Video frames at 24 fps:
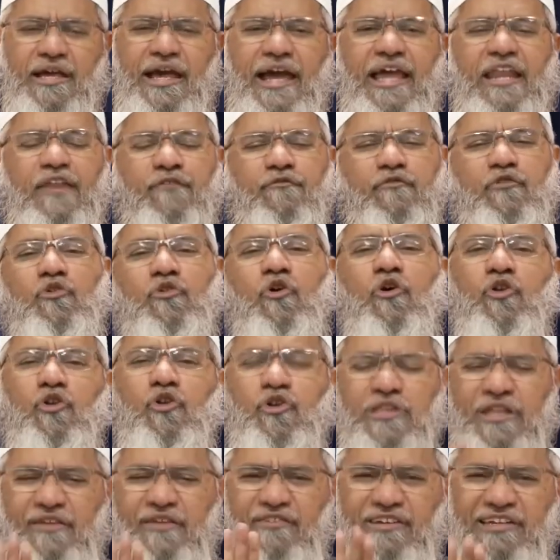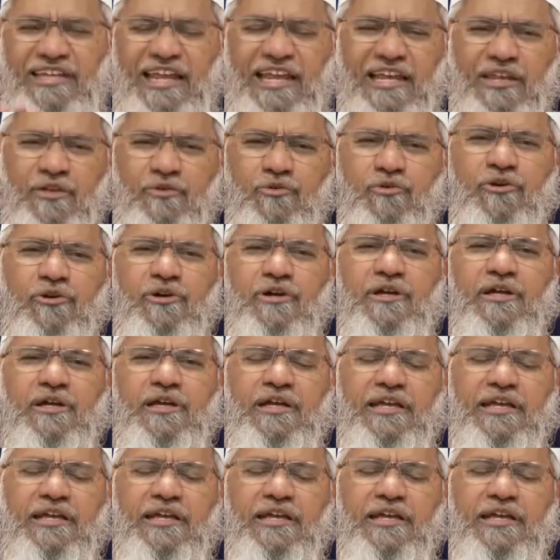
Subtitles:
And if you don't know, they will tell you,